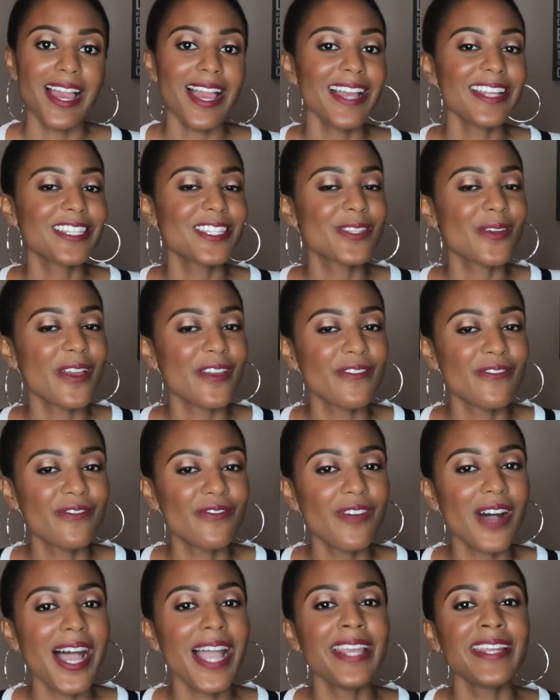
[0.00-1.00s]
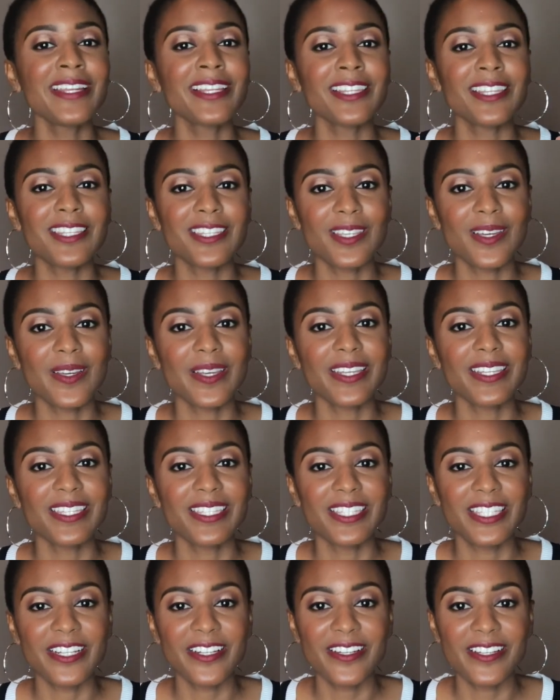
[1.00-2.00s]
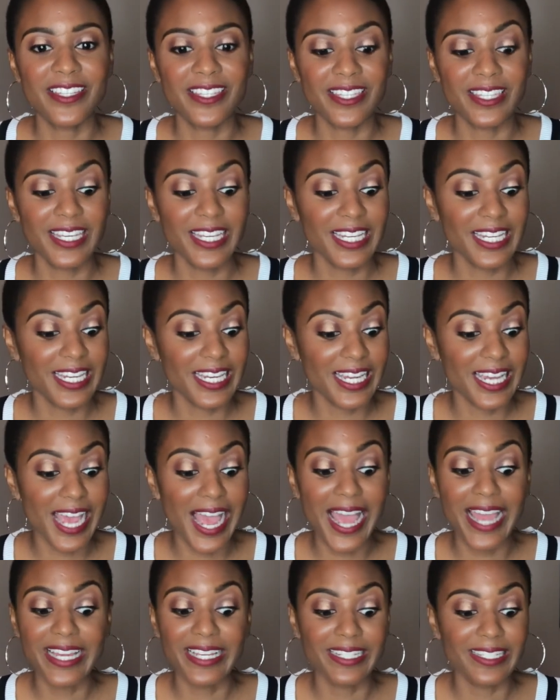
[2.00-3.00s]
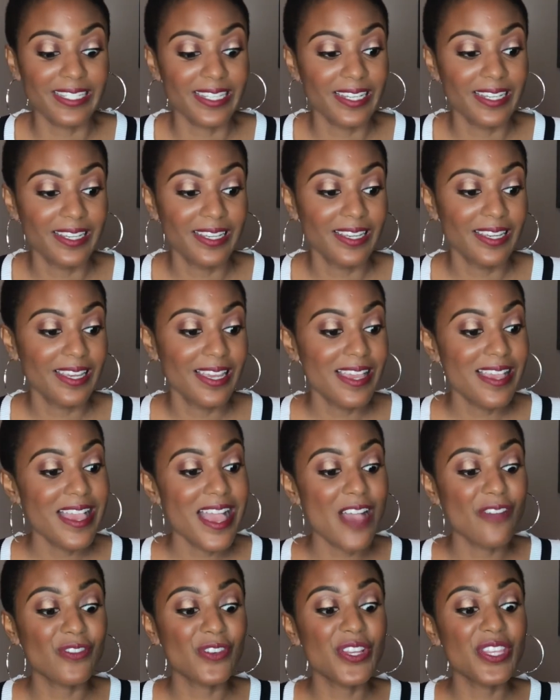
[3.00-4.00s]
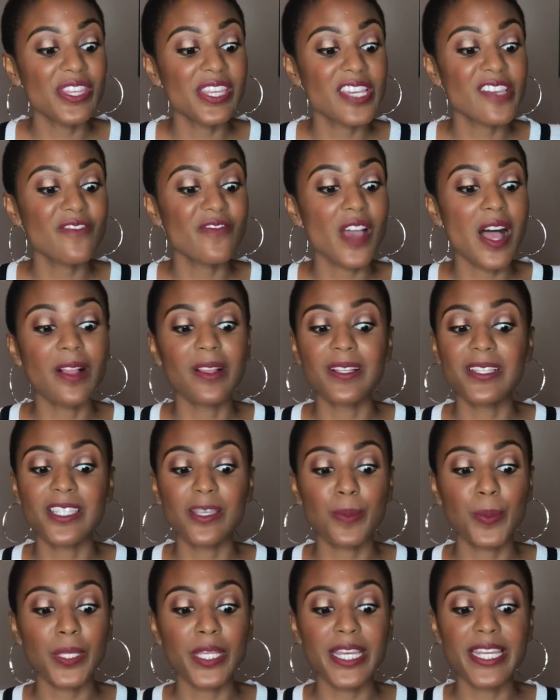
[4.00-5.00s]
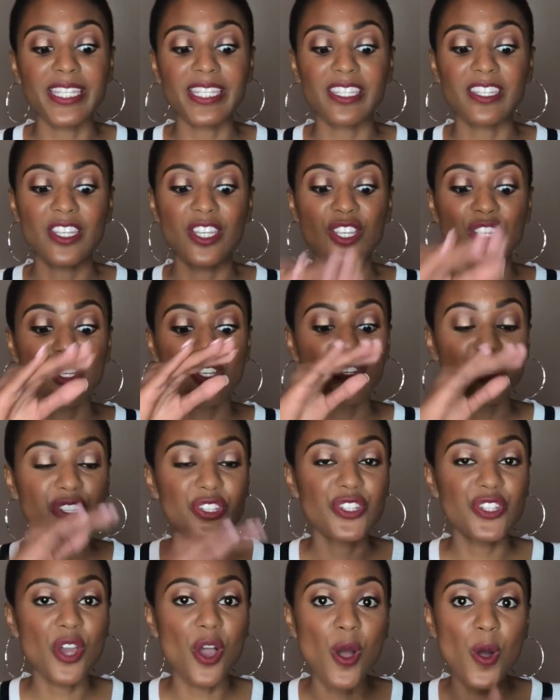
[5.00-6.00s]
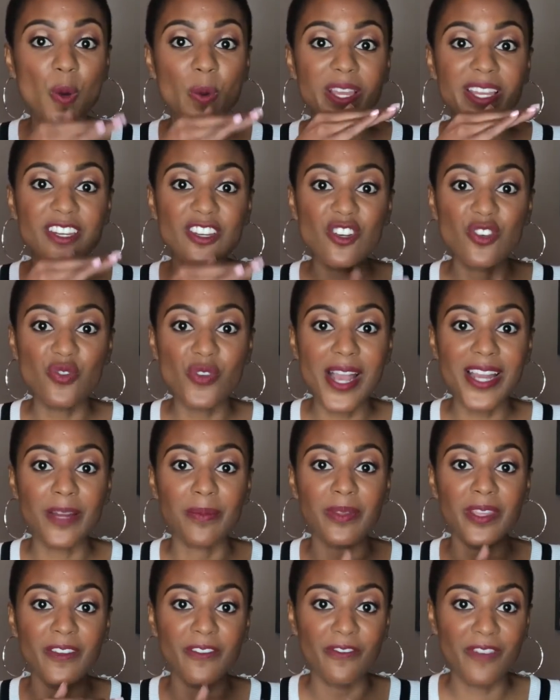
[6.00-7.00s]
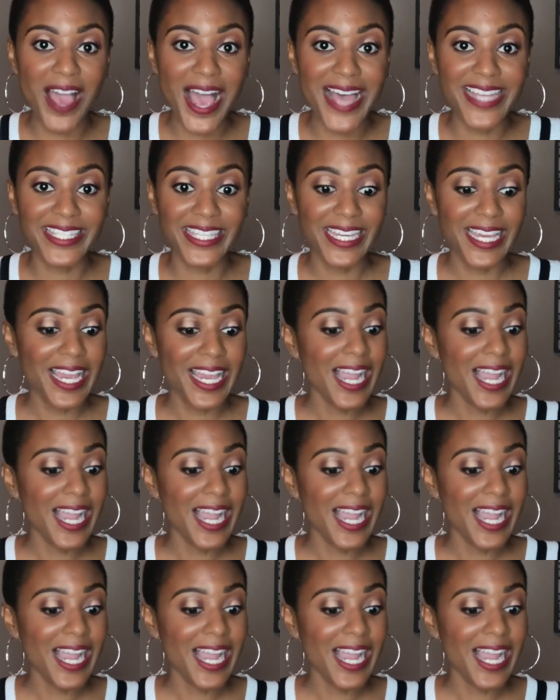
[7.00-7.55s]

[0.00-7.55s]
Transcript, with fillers: And so I finally took it seriously, and guys, everything fell into place so incredibly fast.